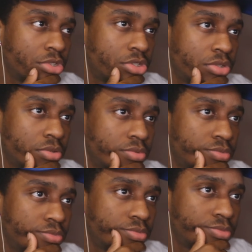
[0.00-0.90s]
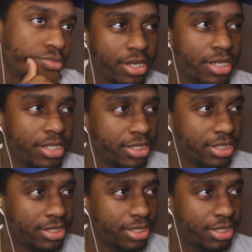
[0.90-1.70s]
It's true. Nigga just did